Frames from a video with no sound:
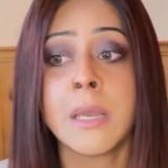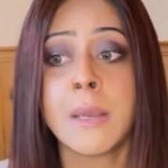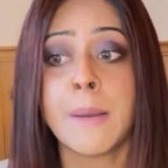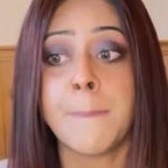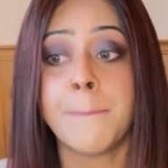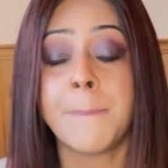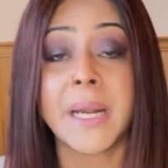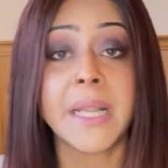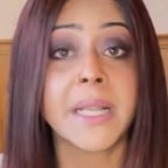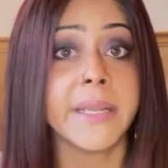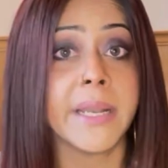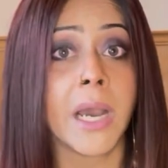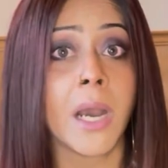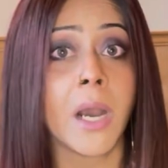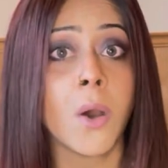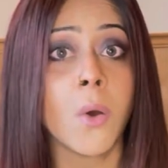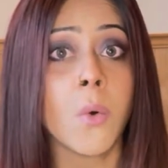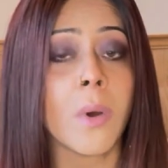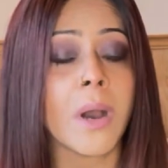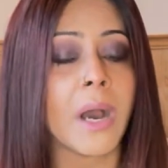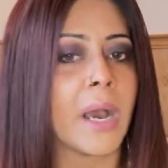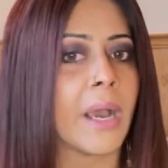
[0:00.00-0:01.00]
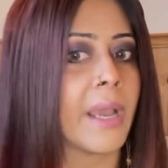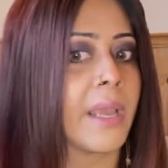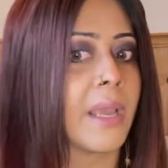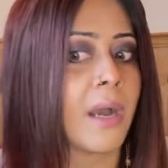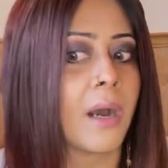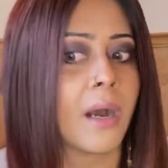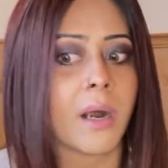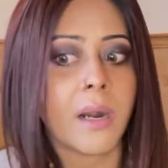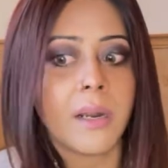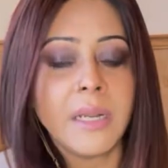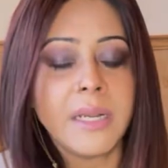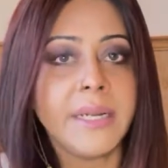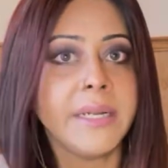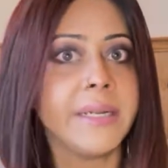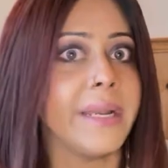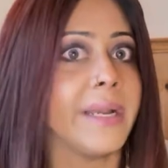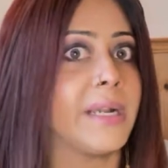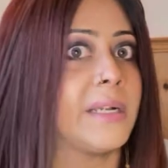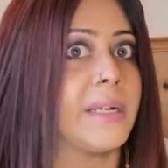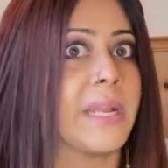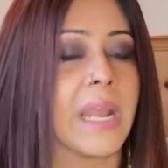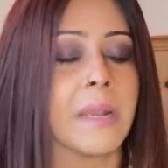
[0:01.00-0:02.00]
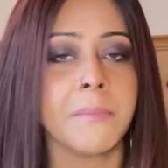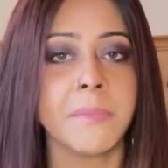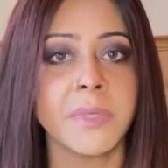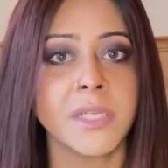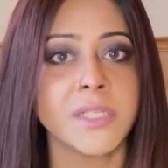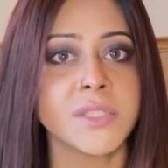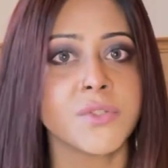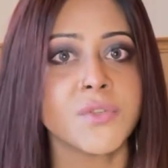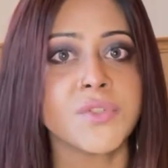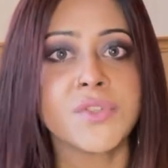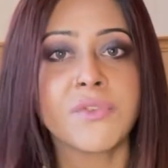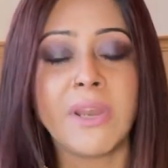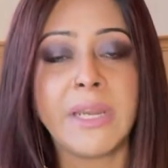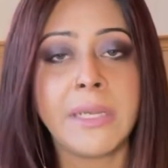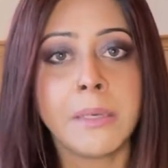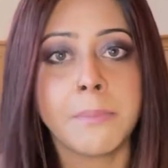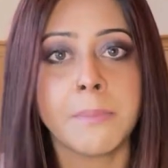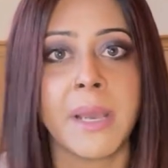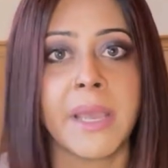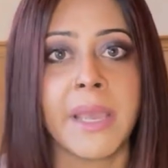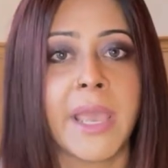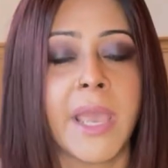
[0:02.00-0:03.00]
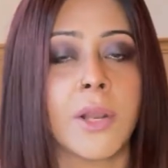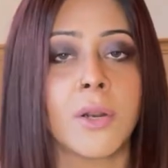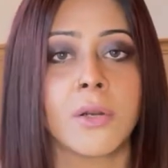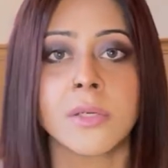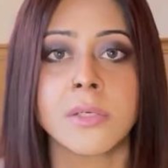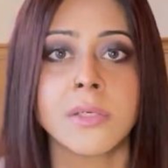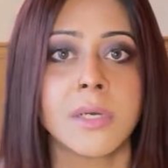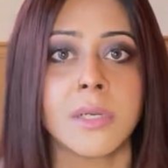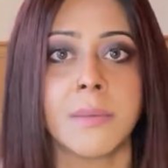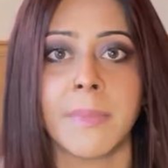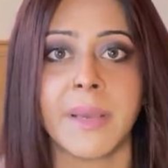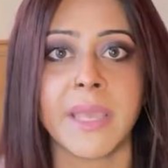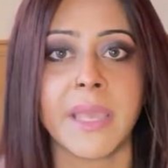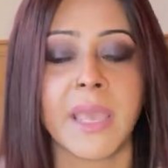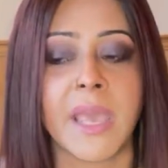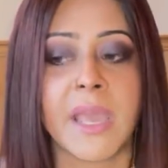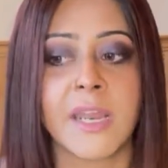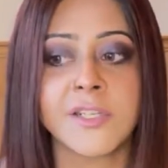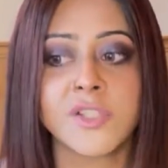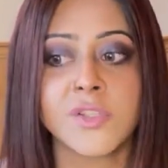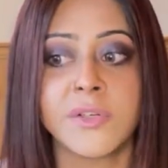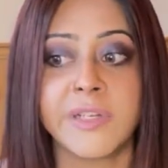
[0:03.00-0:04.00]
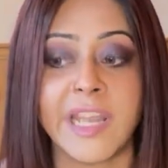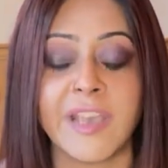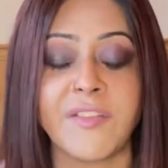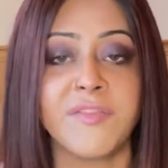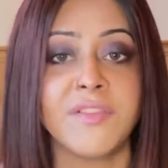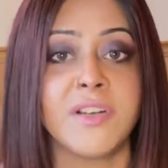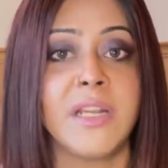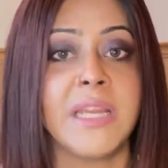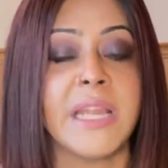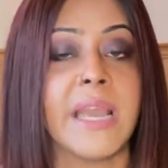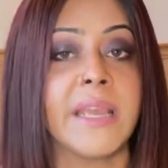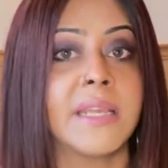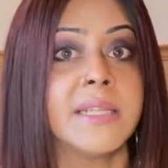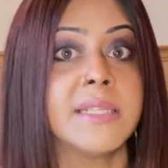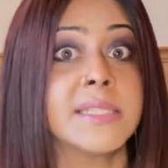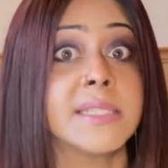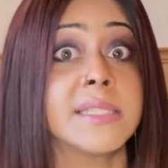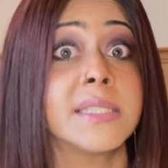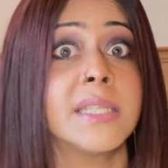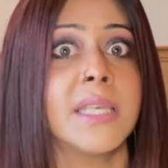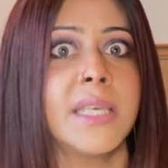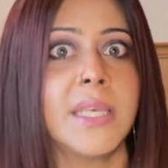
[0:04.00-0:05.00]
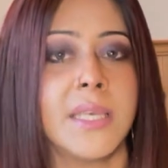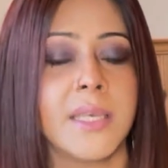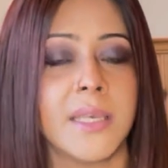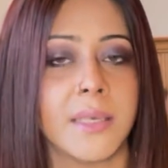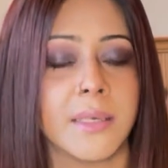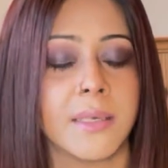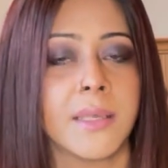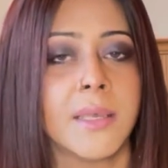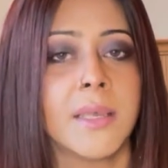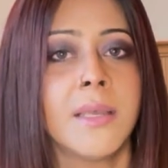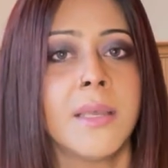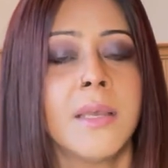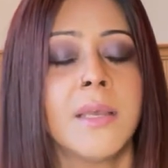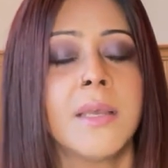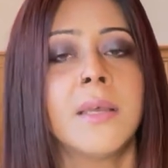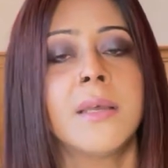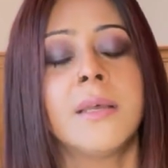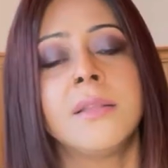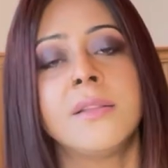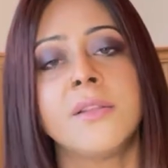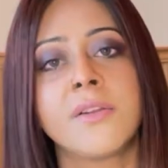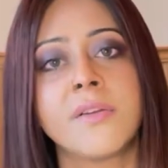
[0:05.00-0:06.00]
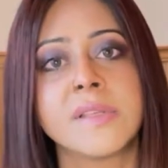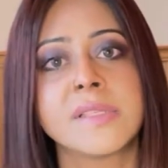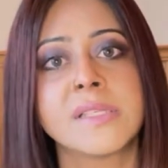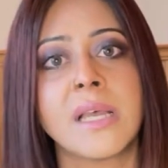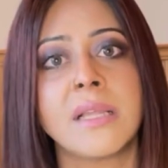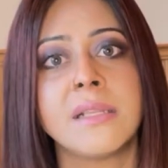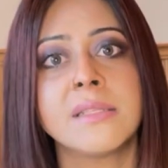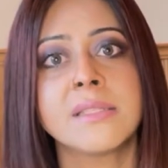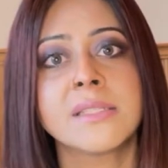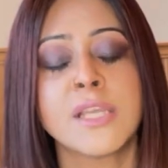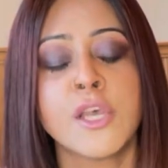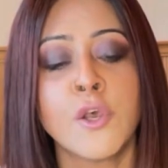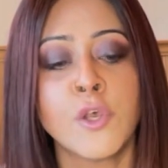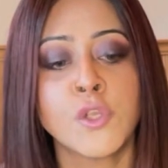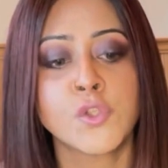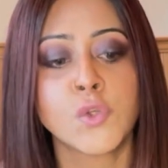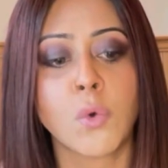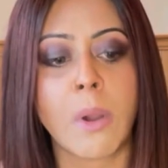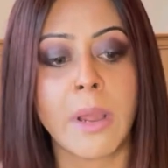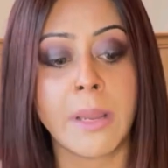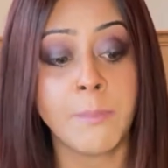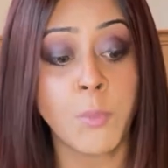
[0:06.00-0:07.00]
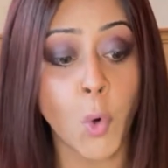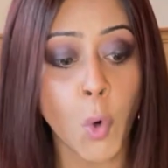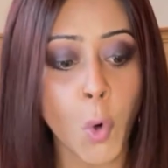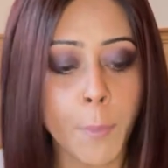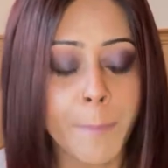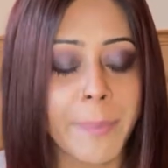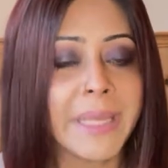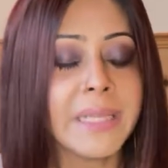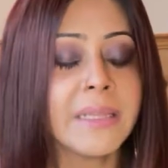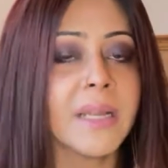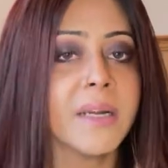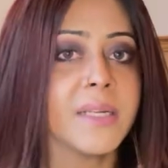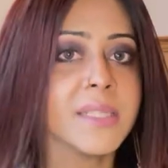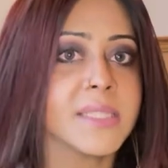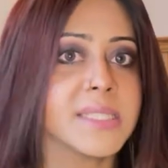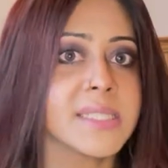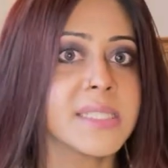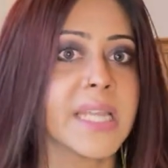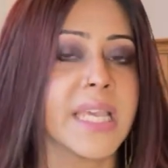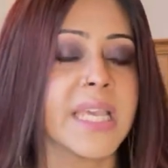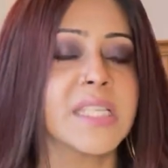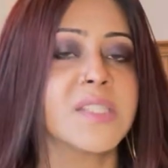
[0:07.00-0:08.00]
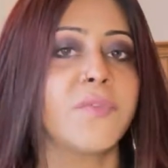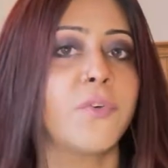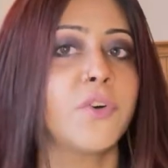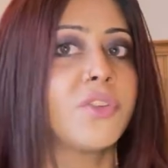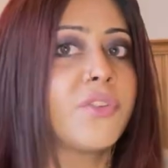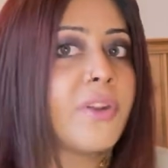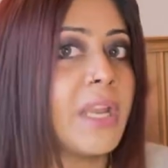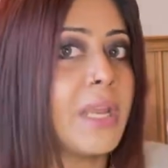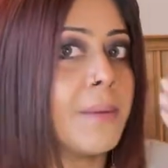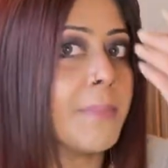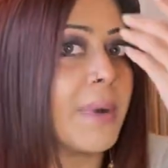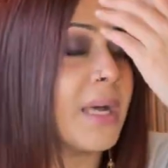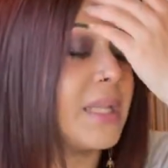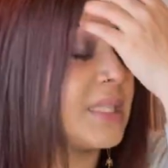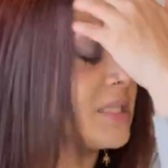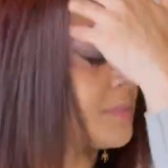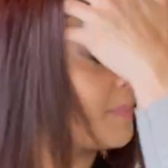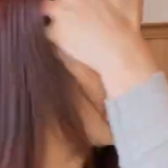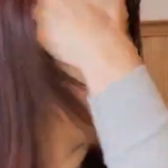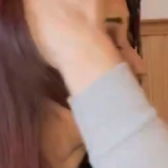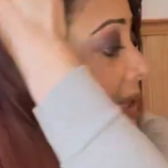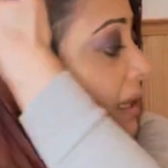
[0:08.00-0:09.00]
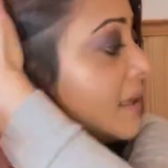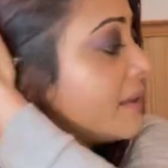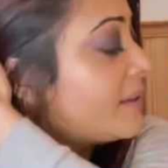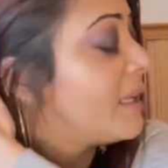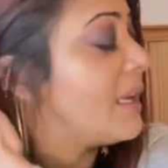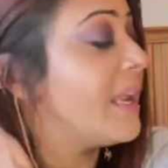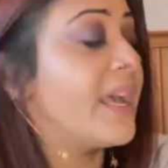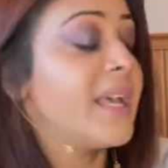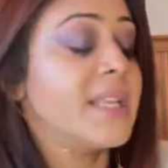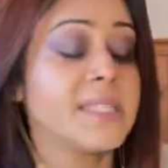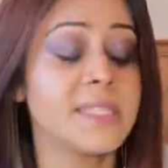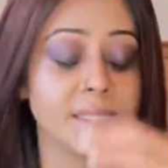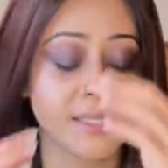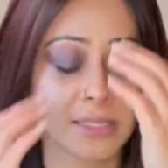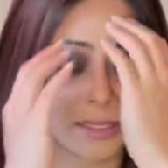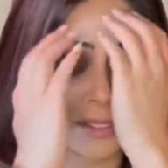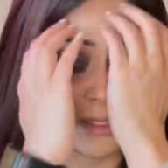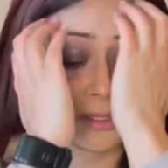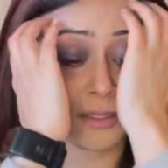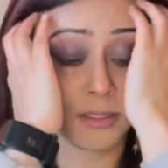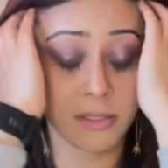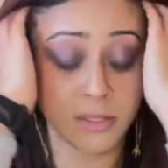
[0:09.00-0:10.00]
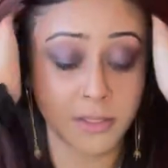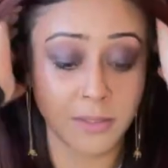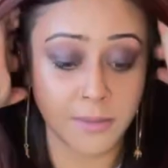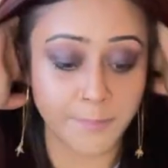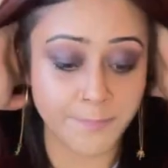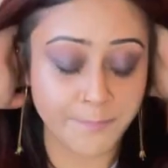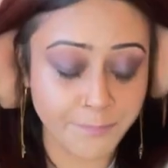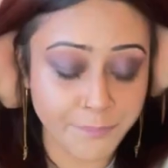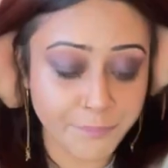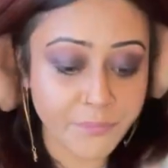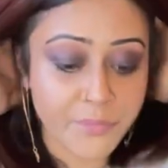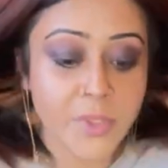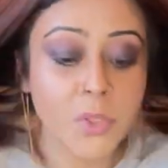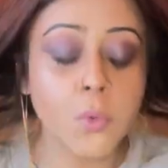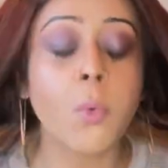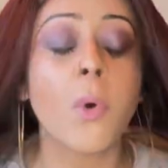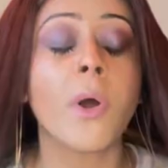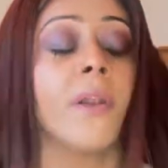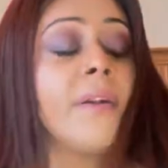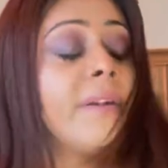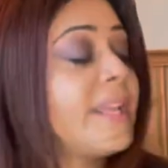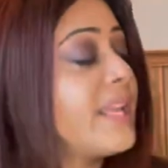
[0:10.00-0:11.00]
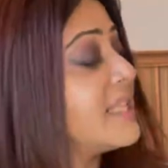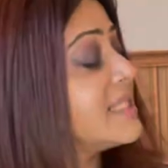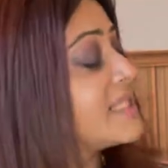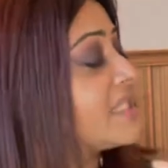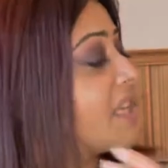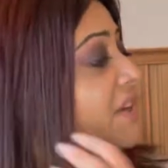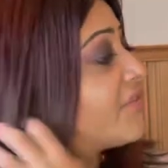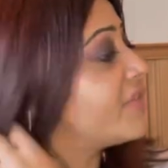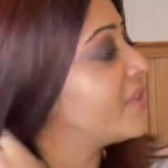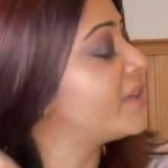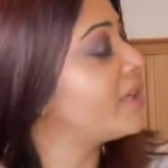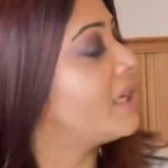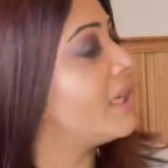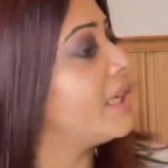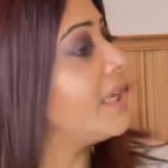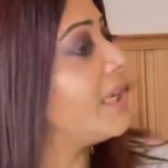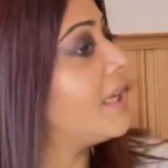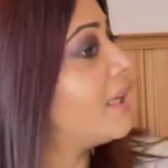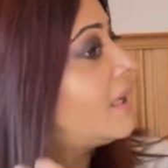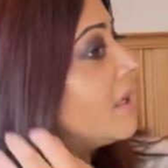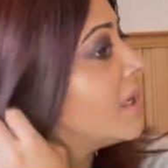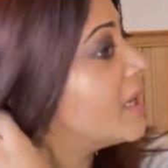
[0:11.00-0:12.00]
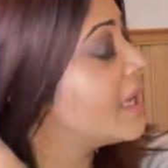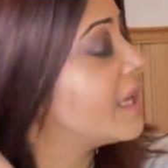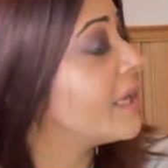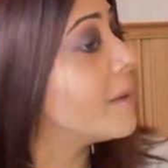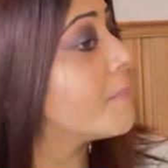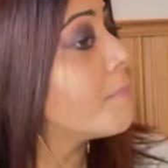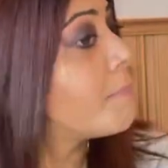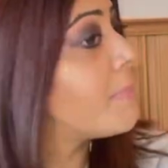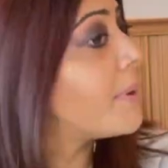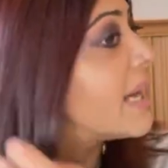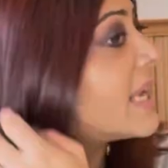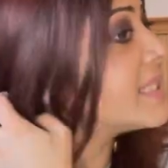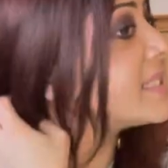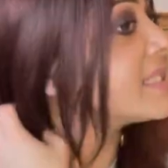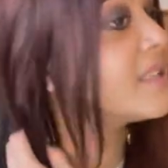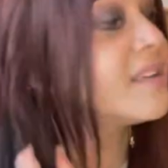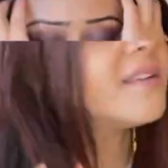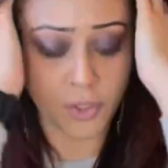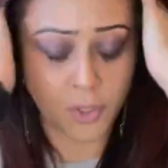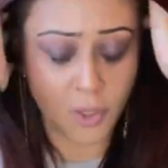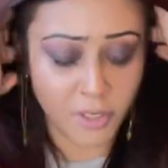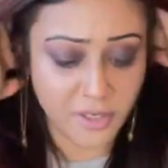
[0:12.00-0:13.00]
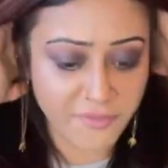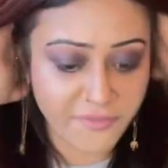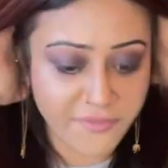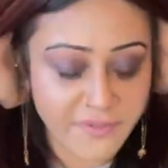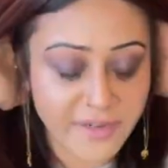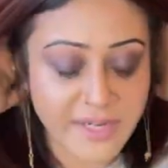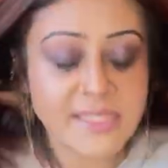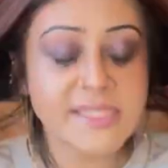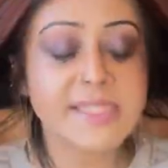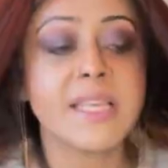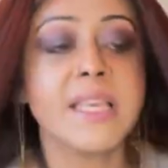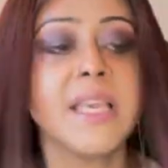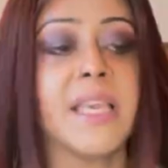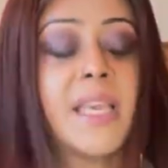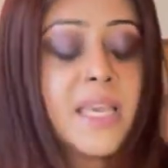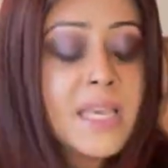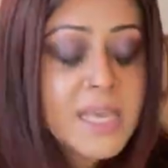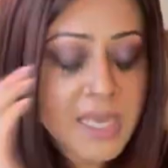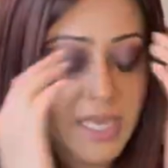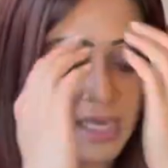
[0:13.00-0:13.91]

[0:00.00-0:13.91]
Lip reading: but now I hardly take 10 minutes to straighten my hair or curl my hair. So definitely I can see the results. So I'm hoping that it stays for 3 months, but nonetheless, the quality is definitely impressive. Not frizzy.